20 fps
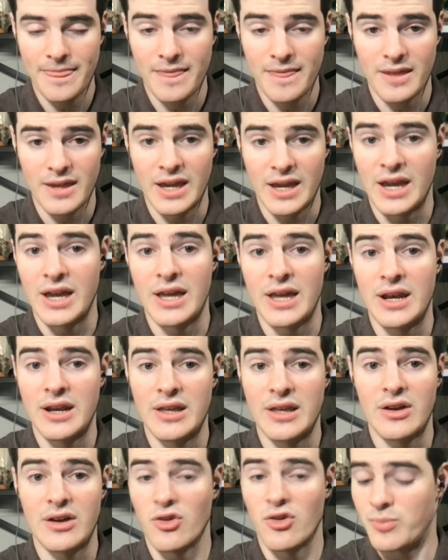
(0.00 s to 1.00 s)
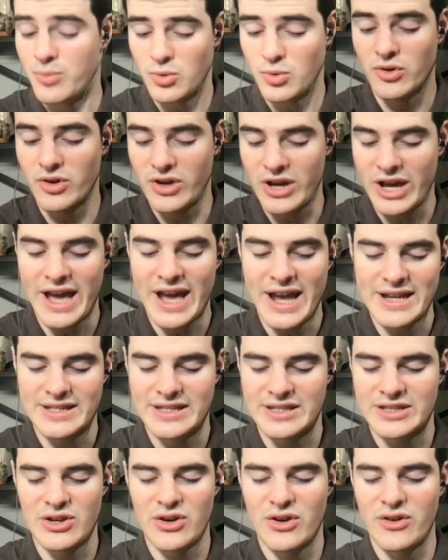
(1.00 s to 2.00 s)
and a reporter asked,
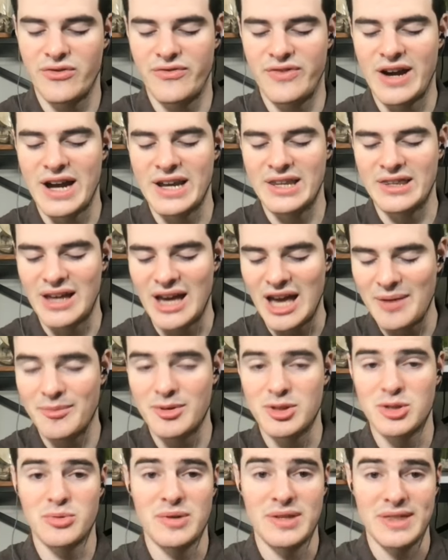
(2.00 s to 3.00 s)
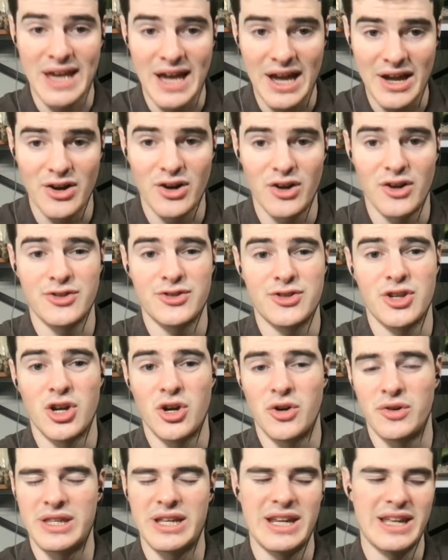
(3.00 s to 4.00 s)
is there a fine line between that and also,
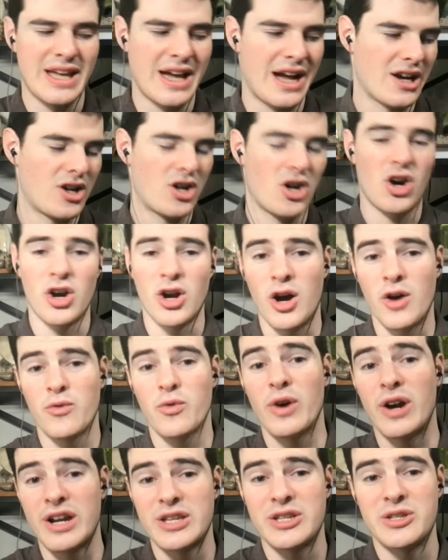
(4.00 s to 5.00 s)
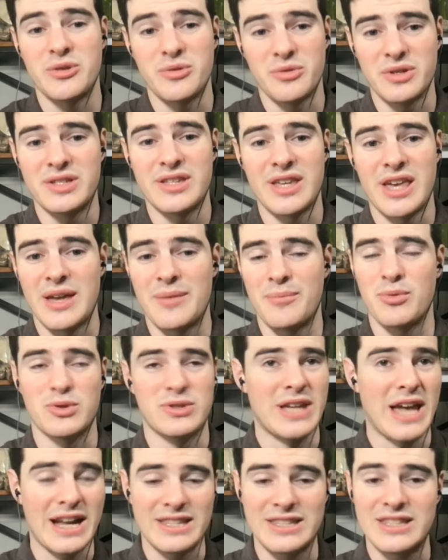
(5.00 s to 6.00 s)
and then he got cut off right as he was saying
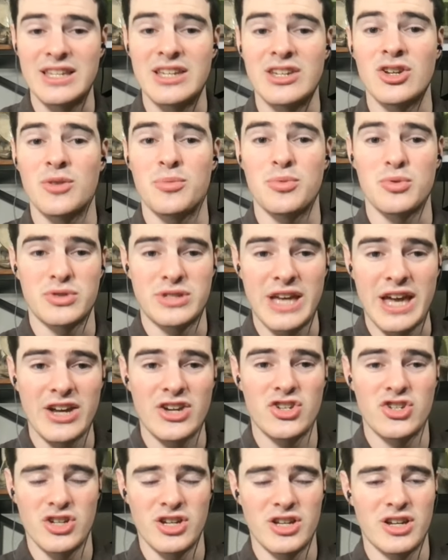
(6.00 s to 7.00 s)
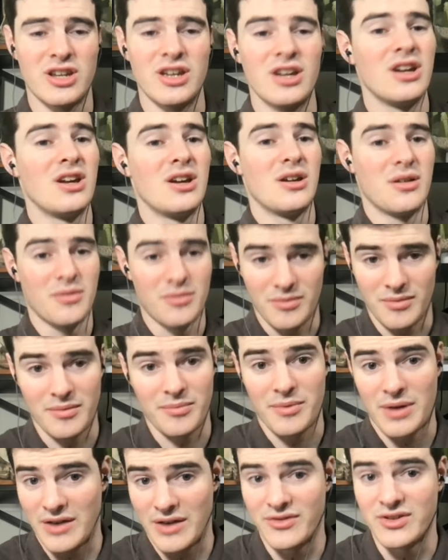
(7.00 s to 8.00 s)
protecting or protection,
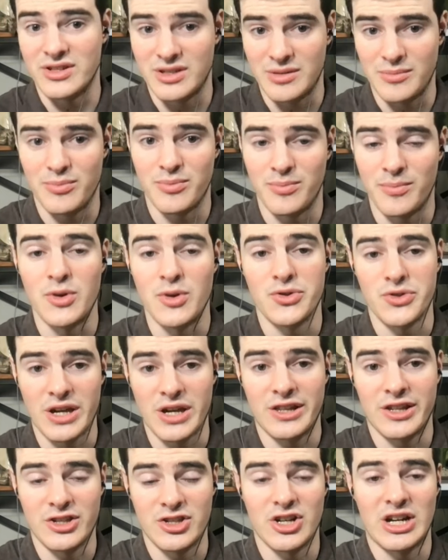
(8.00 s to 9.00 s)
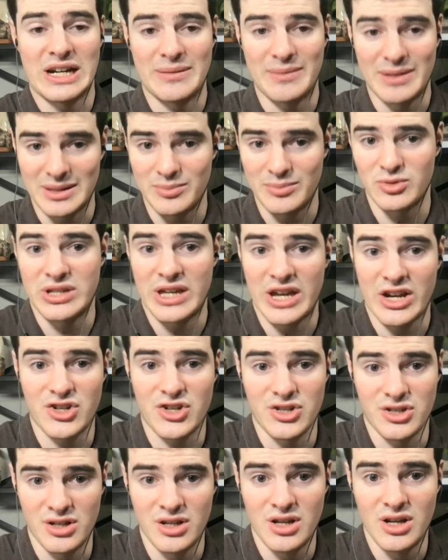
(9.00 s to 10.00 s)
obviously most likely talking about the
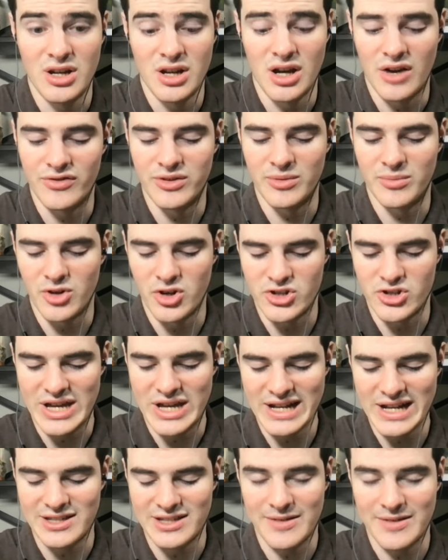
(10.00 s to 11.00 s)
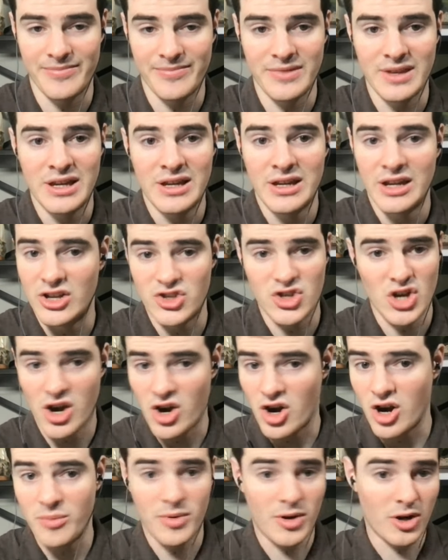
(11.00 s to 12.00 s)
protection of Lamar Jackson. And John
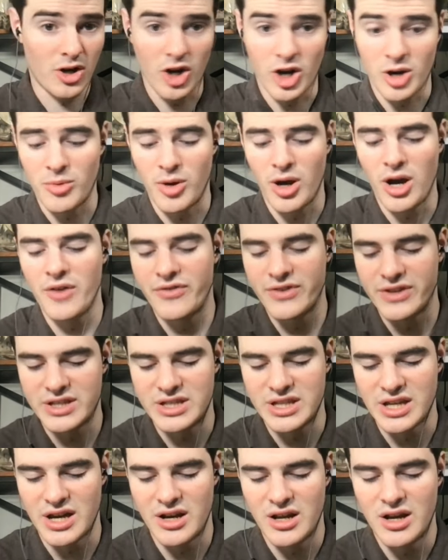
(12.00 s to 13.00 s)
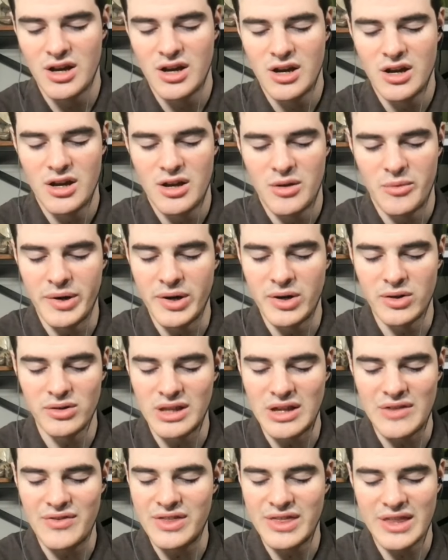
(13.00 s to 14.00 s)
Harbaugh cut him off and said, we don't
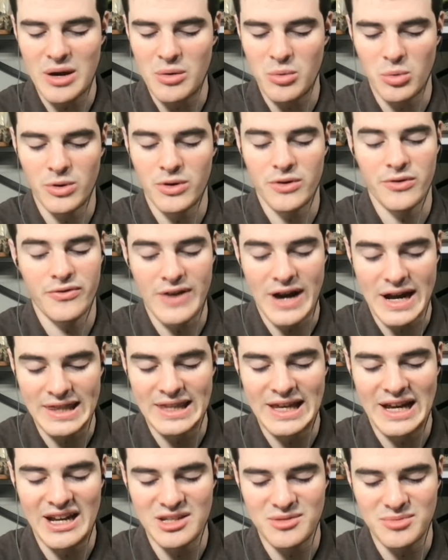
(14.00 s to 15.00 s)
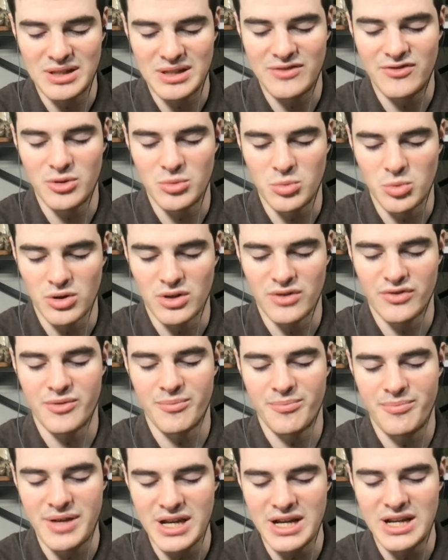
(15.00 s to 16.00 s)
live in that world of fine lines. We live in the world of
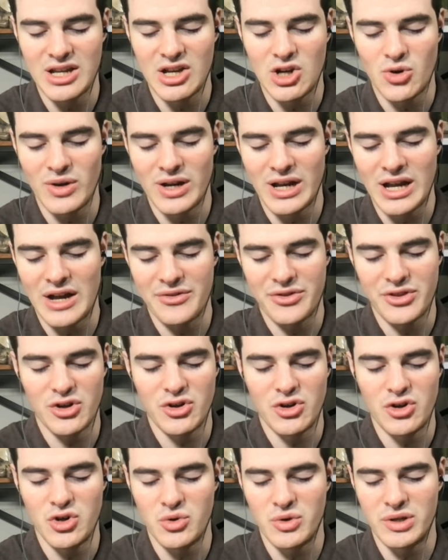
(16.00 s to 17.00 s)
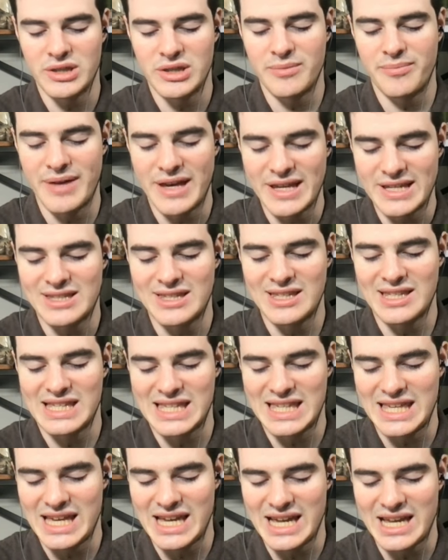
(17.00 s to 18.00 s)
competing, going out there and doing the best that you
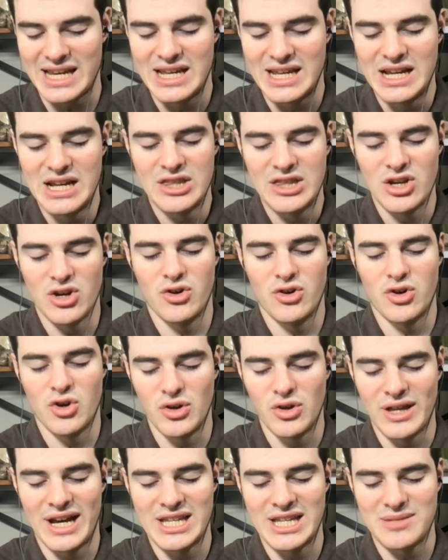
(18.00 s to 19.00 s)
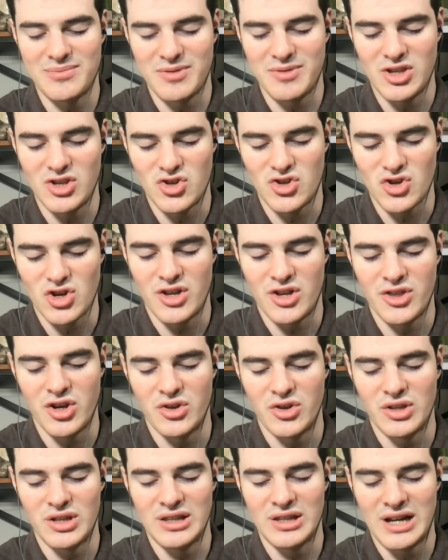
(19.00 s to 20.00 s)
can. There are no lines being drawn. The
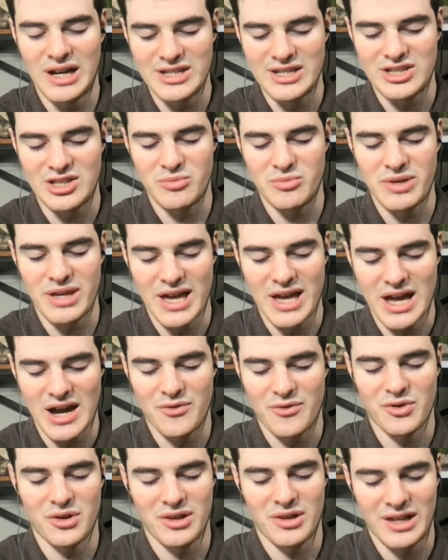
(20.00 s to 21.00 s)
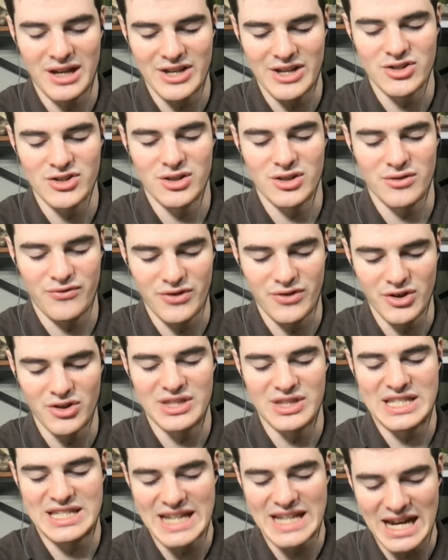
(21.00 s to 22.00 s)
only lines that we have are the lines on the field, the
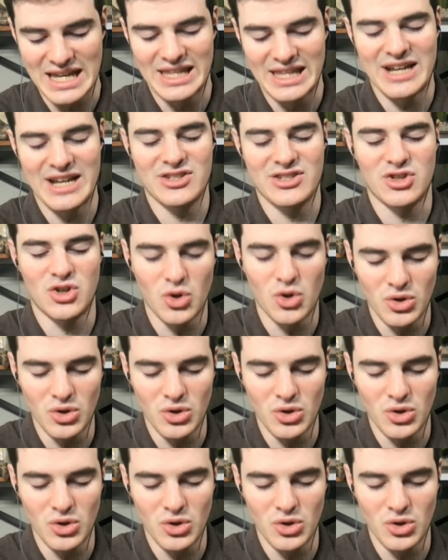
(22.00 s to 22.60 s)
sidelines, goal